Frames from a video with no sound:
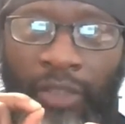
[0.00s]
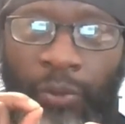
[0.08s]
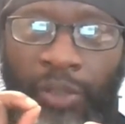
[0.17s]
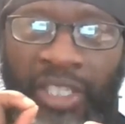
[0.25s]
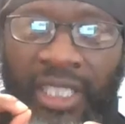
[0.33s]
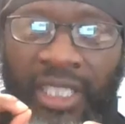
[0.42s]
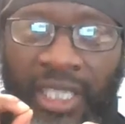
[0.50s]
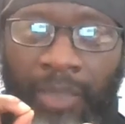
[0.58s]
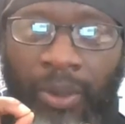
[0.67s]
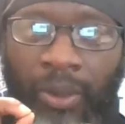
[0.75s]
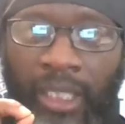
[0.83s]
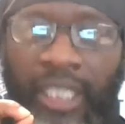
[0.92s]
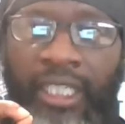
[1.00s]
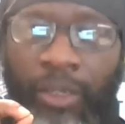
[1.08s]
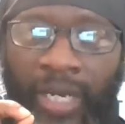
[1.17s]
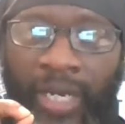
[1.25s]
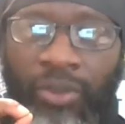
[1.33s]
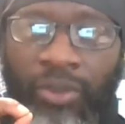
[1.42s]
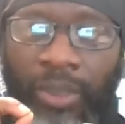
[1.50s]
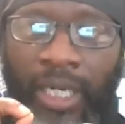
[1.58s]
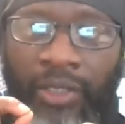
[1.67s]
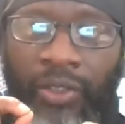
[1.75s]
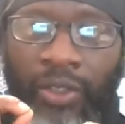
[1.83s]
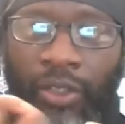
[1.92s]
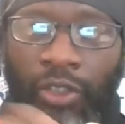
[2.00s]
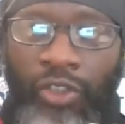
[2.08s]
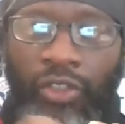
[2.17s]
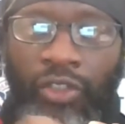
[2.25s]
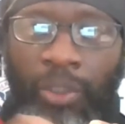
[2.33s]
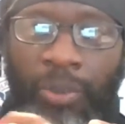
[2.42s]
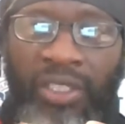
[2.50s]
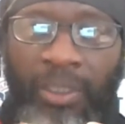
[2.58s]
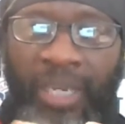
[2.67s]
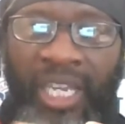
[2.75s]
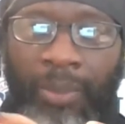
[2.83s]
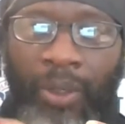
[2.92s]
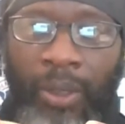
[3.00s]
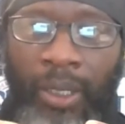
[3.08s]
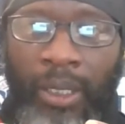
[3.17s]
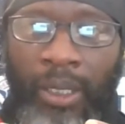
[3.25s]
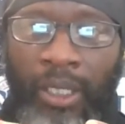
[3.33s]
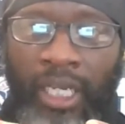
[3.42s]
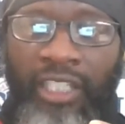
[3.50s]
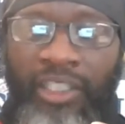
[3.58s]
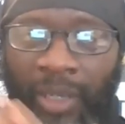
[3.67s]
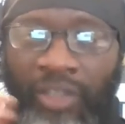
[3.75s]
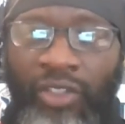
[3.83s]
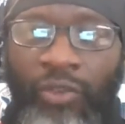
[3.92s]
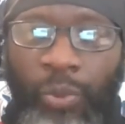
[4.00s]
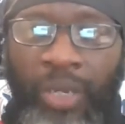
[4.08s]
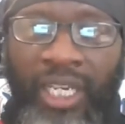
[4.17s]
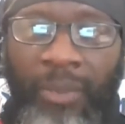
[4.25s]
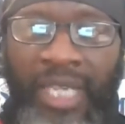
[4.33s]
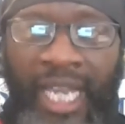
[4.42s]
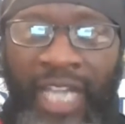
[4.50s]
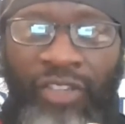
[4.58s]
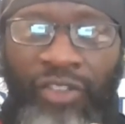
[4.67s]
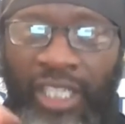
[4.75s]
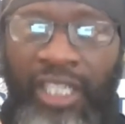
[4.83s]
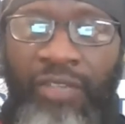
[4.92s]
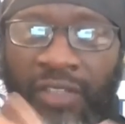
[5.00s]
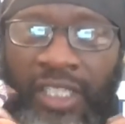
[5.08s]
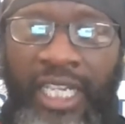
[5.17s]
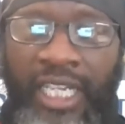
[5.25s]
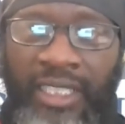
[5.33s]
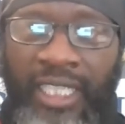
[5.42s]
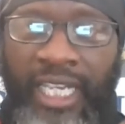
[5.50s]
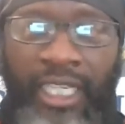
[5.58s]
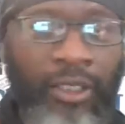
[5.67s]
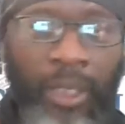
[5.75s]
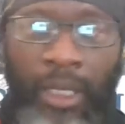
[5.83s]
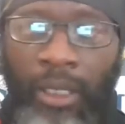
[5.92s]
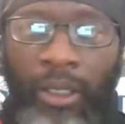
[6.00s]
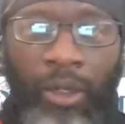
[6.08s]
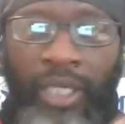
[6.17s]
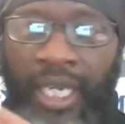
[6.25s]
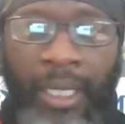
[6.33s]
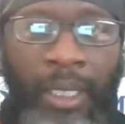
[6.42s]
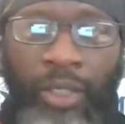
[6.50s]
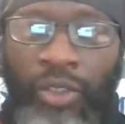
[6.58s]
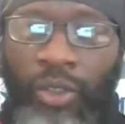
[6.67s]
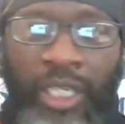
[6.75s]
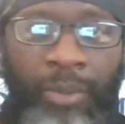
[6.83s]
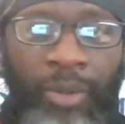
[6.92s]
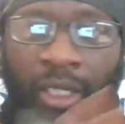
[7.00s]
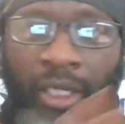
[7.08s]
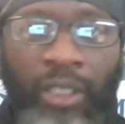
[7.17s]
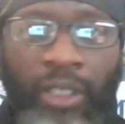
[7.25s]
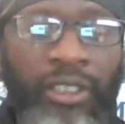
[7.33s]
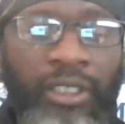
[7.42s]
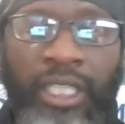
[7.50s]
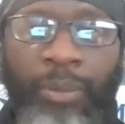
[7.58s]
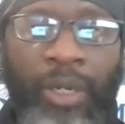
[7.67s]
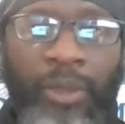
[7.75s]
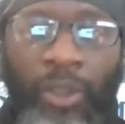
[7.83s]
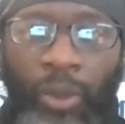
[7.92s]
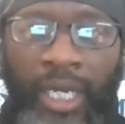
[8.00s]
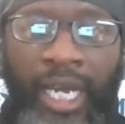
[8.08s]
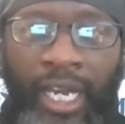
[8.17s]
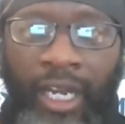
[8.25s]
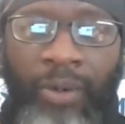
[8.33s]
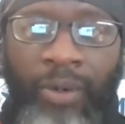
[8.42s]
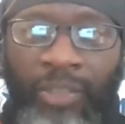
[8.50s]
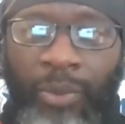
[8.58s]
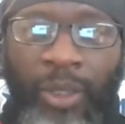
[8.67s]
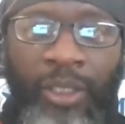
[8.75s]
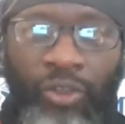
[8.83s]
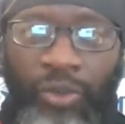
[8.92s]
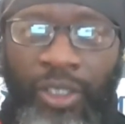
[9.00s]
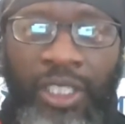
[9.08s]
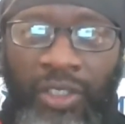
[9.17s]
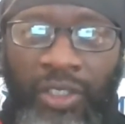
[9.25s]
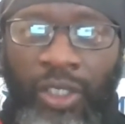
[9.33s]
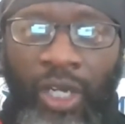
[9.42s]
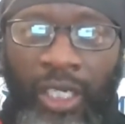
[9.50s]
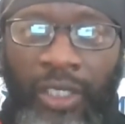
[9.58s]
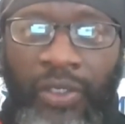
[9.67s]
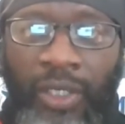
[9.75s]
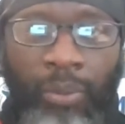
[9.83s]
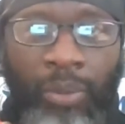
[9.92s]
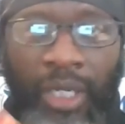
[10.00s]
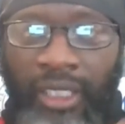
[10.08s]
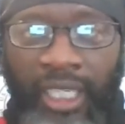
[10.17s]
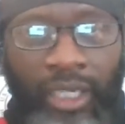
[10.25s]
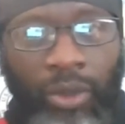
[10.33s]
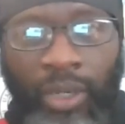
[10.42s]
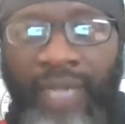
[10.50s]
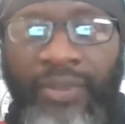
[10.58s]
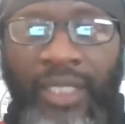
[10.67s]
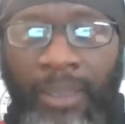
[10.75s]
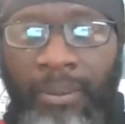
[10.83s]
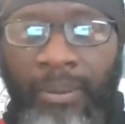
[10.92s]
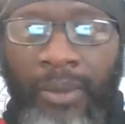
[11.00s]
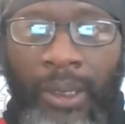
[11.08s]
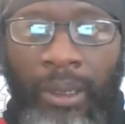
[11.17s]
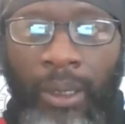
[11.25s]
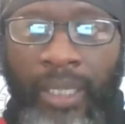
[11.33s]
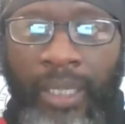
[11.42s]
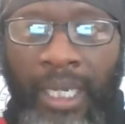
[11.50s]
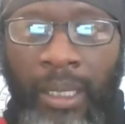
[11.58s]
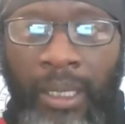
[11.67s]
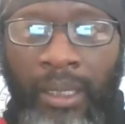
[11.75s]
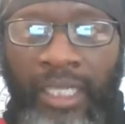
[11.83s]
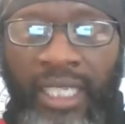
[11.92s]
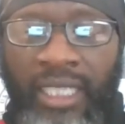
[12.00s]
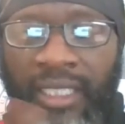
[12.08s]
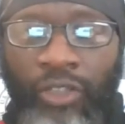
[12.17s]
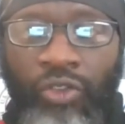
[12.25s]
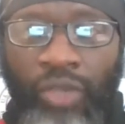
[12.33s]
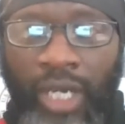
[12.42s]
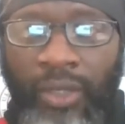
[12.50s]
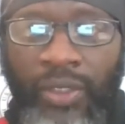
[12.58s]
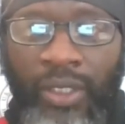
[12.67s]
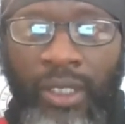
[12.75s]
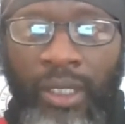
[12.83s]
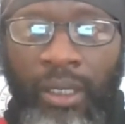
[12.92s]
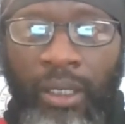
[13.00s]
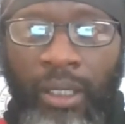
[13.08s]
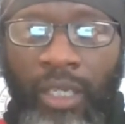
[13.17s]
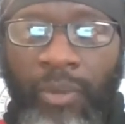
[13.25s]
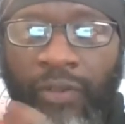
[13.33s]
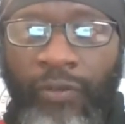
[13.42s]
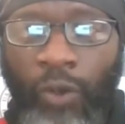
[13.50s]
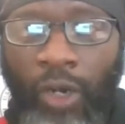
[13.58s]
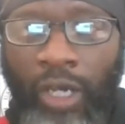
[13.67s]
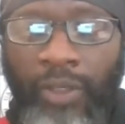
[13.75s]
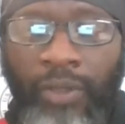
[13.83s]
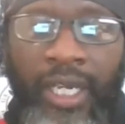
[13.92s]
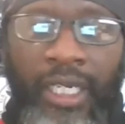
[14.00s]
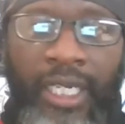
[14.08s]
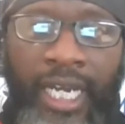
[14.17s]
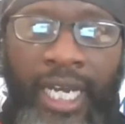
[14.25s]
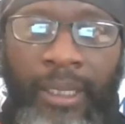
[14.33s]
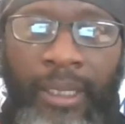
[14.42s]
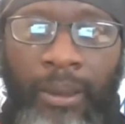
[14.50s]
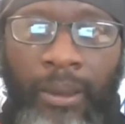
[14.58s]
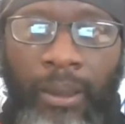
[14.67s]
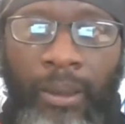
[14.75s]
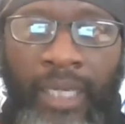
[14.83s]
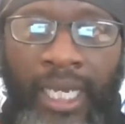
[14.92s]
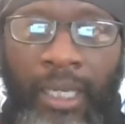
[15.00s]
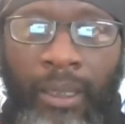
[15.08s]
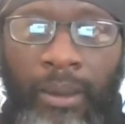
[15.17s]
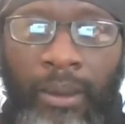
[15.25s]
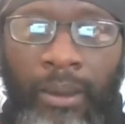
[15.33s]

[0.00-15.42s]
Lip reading: receipt in their restaurants just on a piece of paper. And especially if you pay them cash, they can finesse that. And okay, so they probably owe the IRS probably trillions of dollars, but they don't go after them. Okay, they can sell drugs, commit fraud with credit card. Okay,